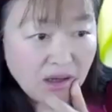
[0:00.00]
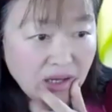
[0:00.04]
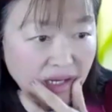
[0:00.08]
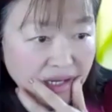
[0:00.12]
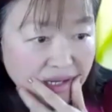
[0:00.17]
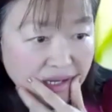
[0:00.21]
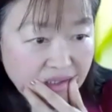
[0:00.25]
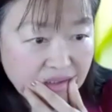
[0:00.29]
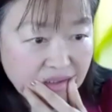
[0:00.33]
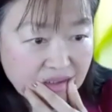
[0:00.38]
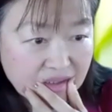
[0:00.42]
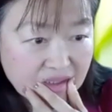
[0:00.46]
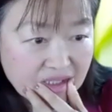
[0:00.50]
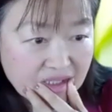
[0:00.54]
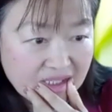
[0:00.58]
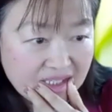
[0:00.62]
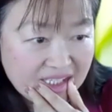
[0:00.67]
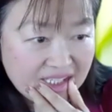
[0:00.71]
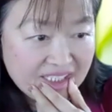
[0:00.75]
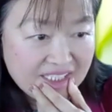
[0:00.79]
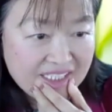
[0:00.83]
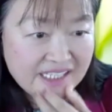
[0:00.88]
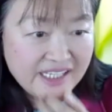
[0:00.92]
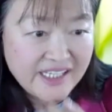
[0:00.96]
and
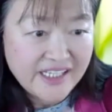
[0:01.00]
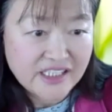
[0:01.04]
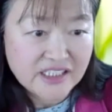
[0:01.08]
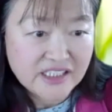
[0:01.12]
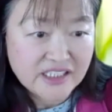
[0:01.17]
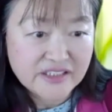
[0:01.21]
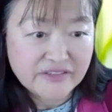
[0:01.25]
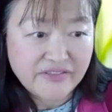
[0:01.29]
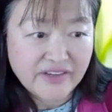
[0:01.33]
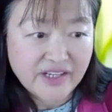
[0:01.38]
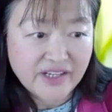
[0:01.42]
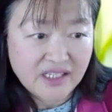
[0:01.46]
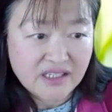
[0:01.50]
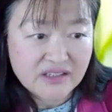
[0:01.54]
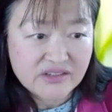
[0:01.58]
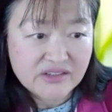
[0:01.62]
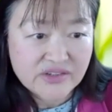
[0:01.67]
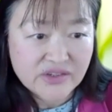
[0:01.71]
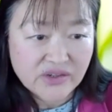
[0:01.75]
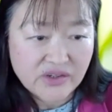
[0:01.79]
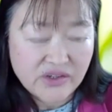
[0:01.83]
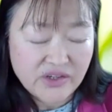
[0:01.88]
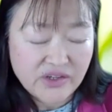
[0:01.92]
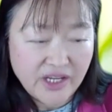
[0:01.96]
here's the funny
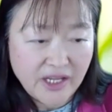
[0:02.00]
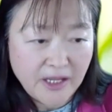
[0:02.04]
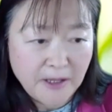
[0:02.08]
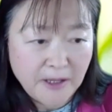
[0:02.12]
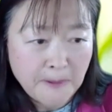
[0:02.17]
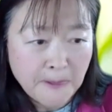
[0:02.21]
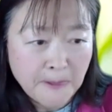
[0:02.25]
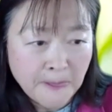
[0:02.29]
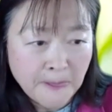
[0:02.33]
story.